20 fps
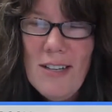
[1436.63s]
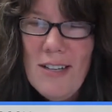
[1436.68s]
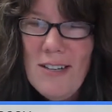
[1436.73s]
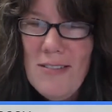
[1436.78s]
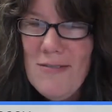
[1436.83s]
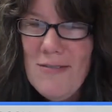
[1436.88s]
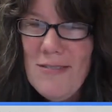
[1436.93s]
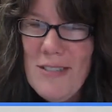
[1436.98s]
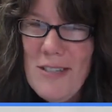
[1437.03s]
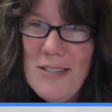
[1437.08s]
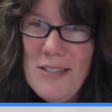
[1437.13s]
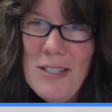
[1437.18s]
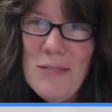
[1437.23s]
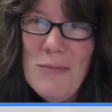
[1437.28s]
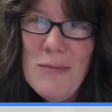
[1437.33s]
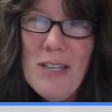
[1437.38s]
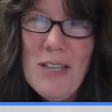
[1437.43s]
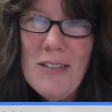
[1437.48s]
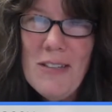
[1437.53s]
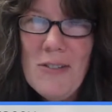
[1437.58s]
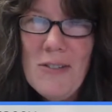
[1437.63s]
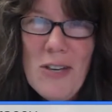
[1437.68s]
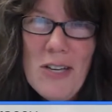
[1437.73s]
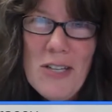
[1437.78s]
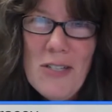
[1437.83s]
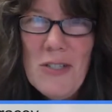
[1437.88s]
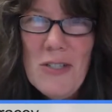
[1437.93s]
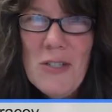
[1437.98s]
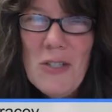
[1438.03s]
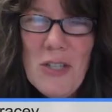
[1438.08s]
and it seems like there's
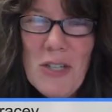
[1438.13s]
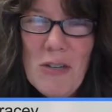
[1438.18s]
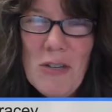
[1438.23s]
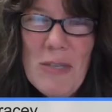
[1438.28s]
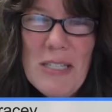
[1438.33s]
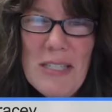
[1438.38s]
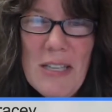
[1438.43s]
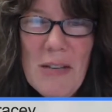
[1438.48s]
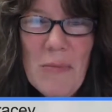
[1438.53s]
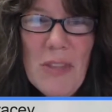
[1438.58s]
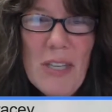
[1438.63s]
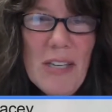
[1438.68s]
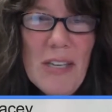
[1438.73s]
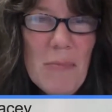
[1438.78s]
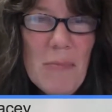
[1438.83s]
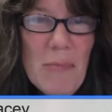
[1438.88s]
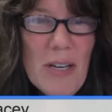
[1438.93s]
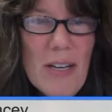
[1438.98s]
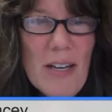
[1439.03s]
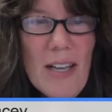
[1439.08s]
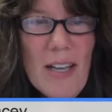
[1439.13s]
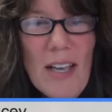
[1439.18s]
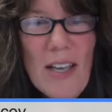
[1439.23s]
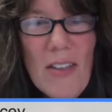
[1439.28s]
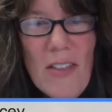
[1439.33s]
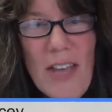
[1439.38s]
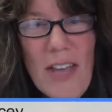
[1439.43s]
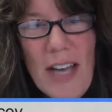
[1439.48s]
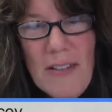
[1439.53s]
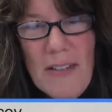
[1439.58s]
always just going to be something but
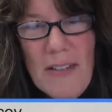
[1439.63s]
that